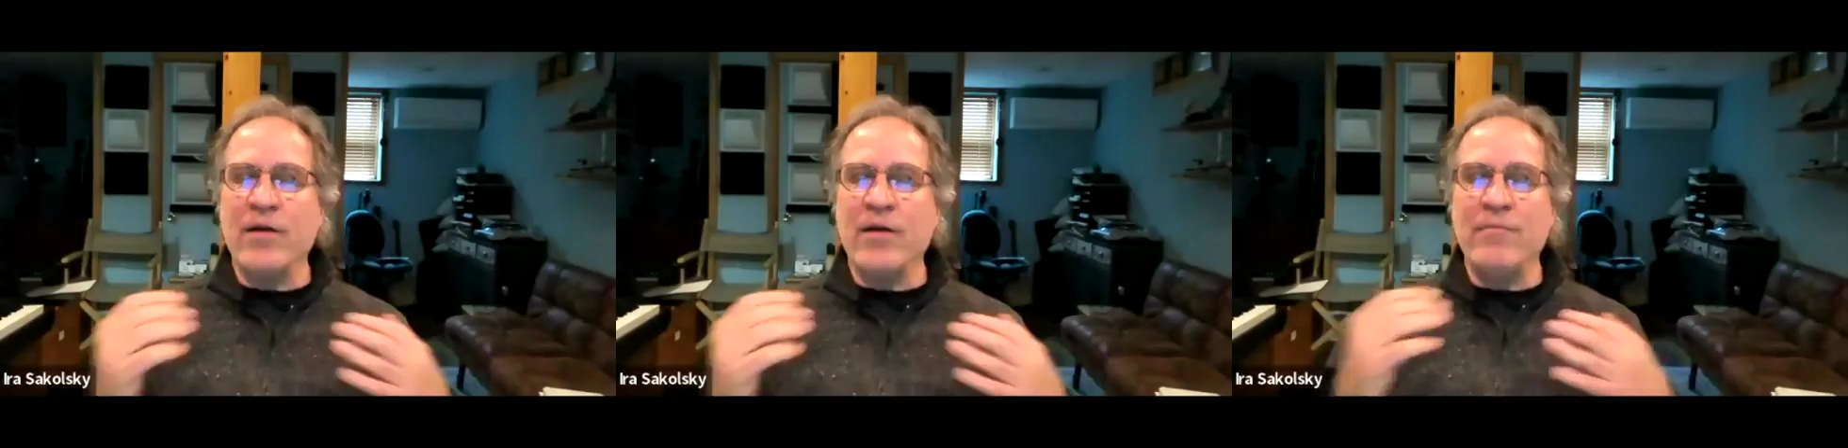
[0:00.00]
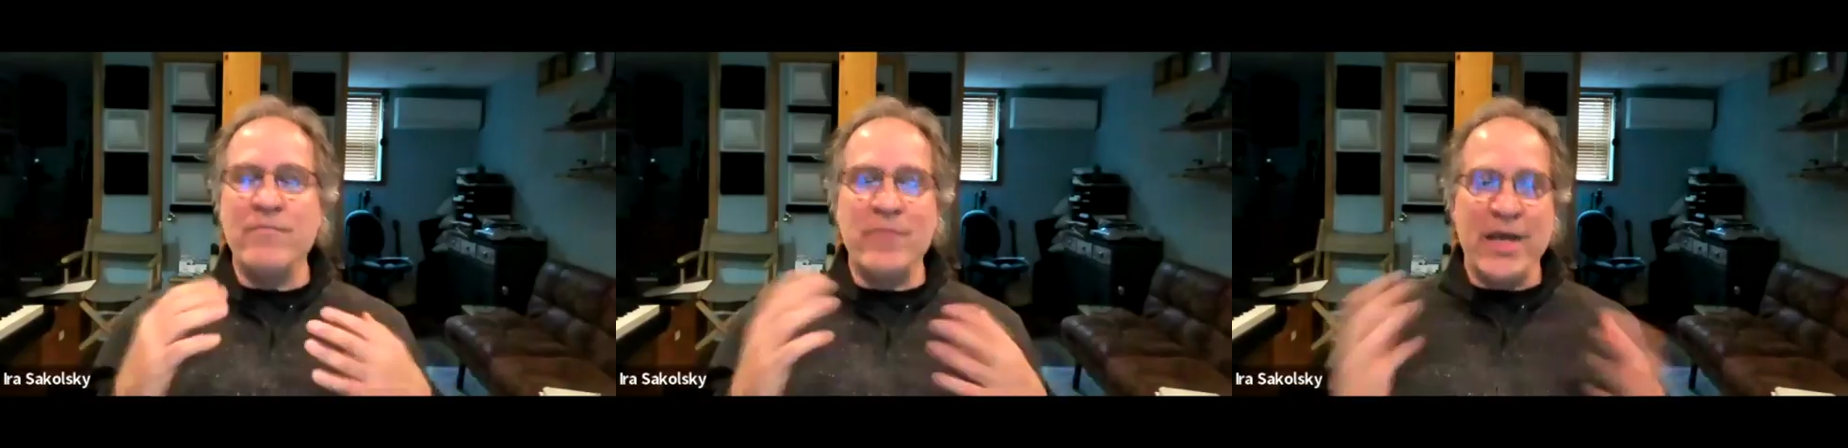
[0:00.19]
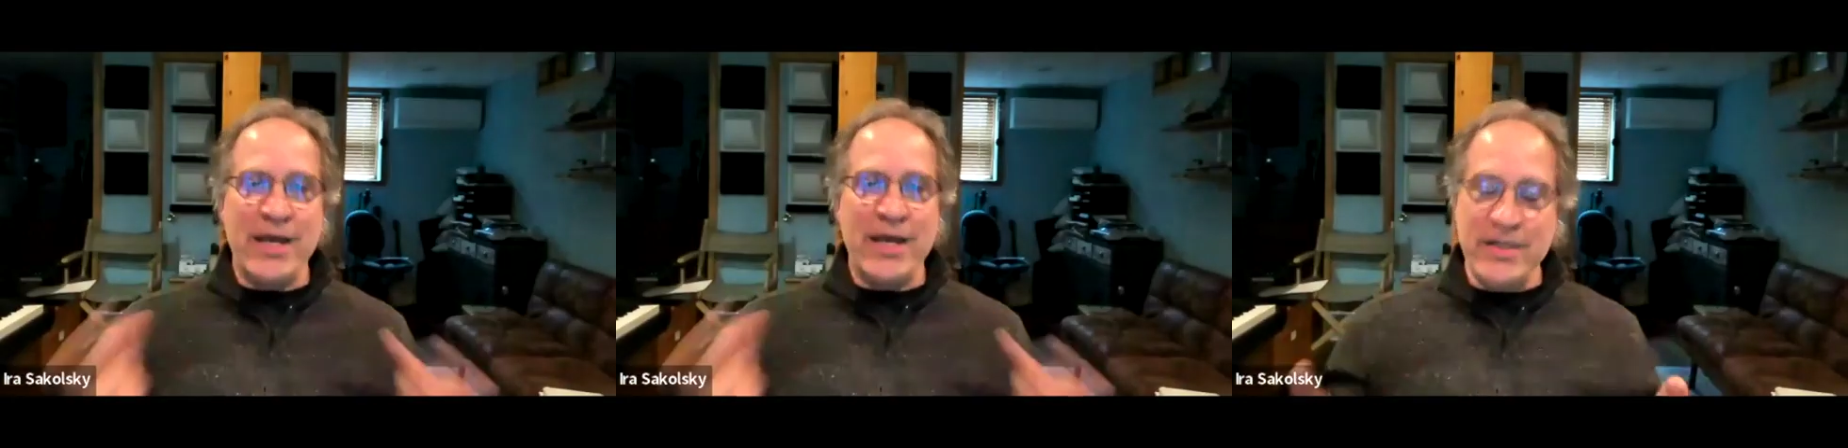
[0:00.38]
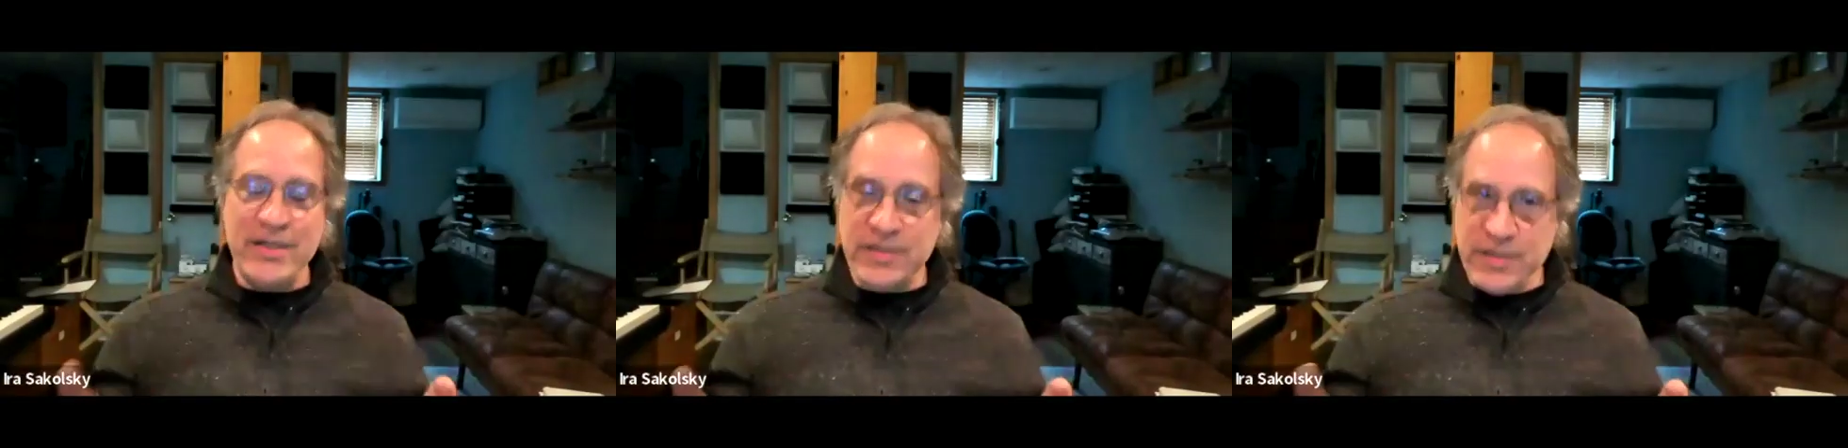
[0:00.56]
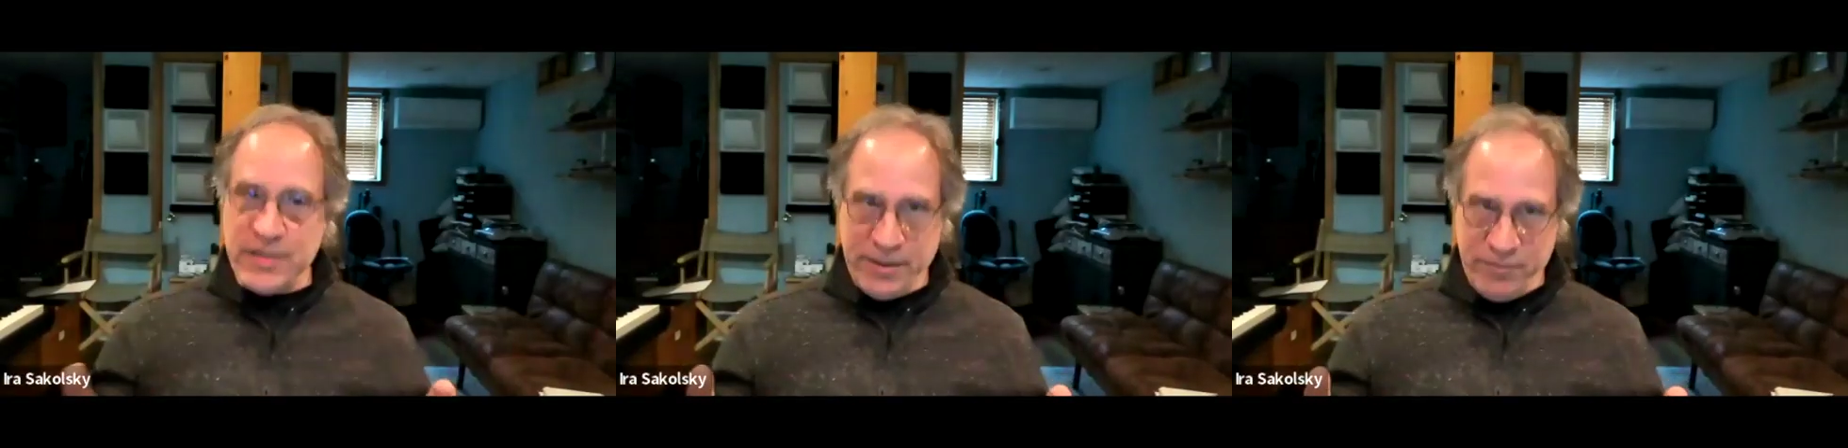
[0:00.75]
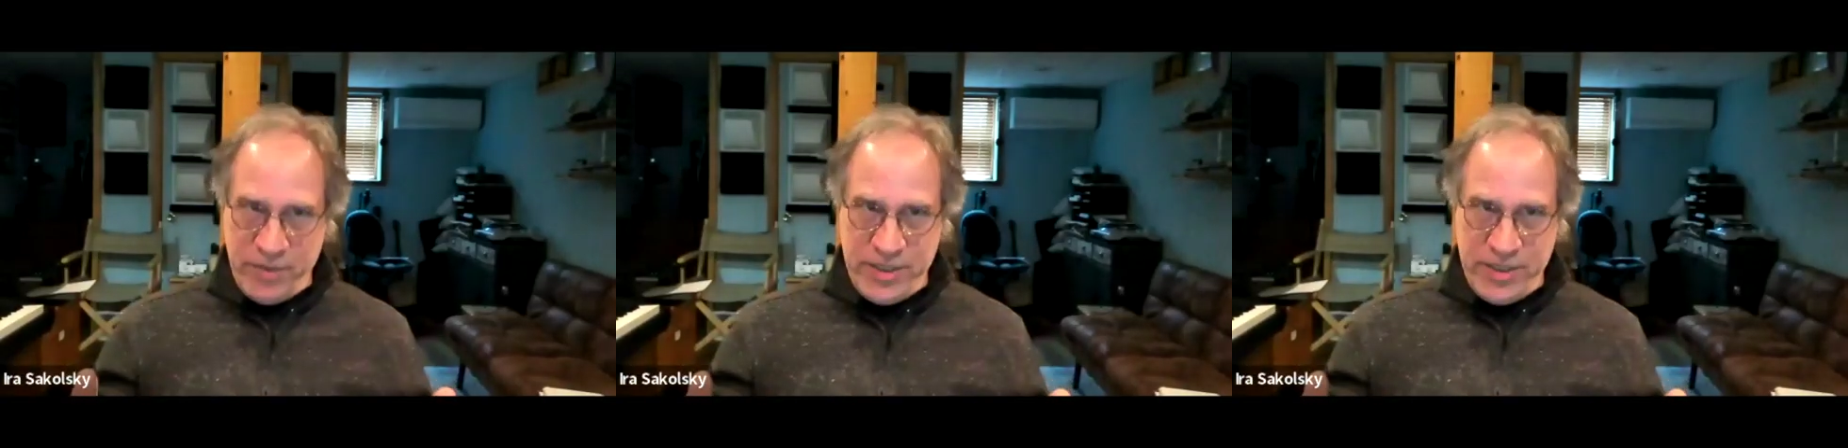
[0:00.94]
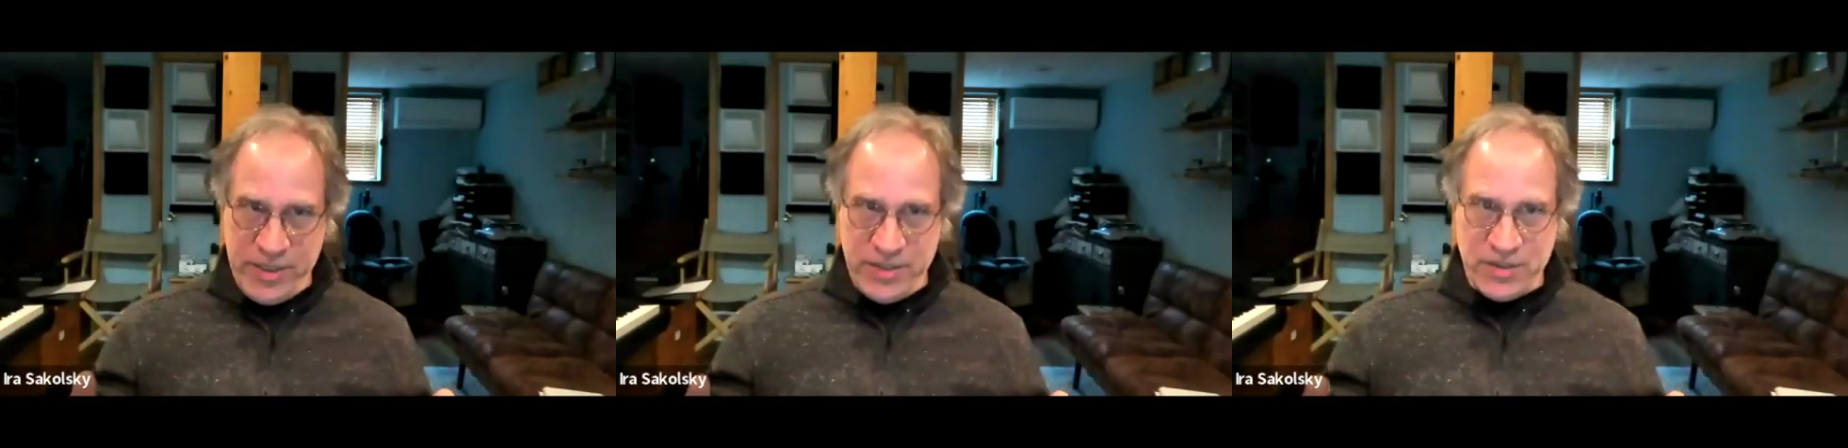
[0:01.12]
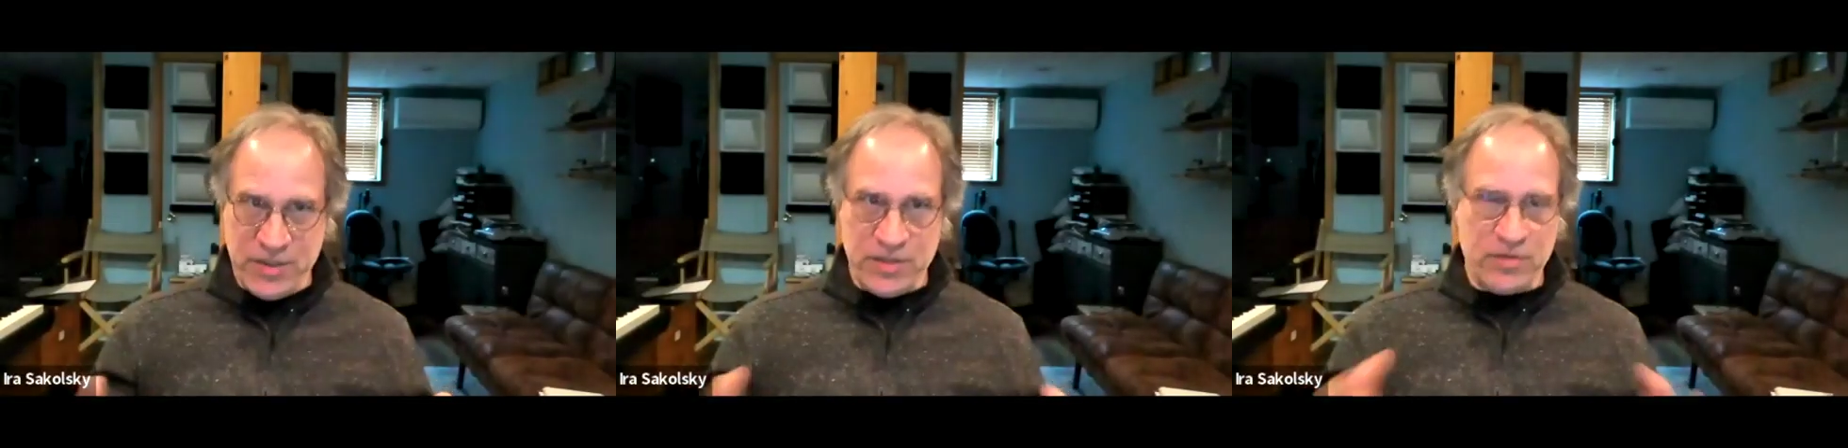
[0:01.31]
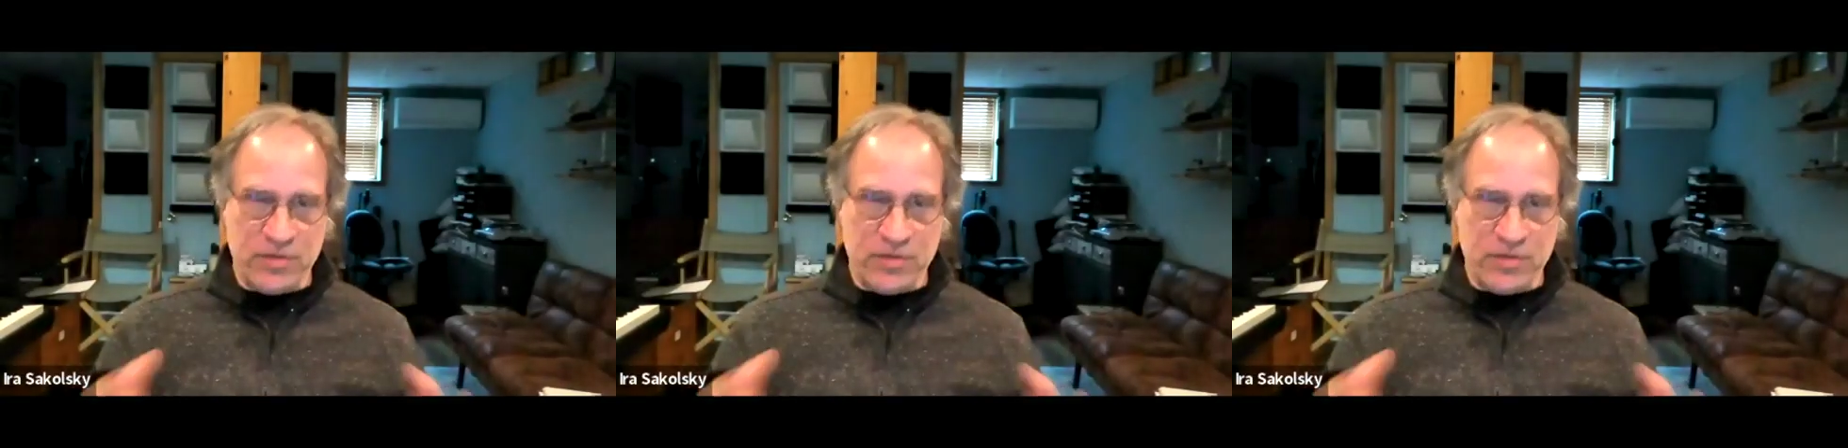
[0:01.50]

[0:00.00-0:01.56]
amazing pieces,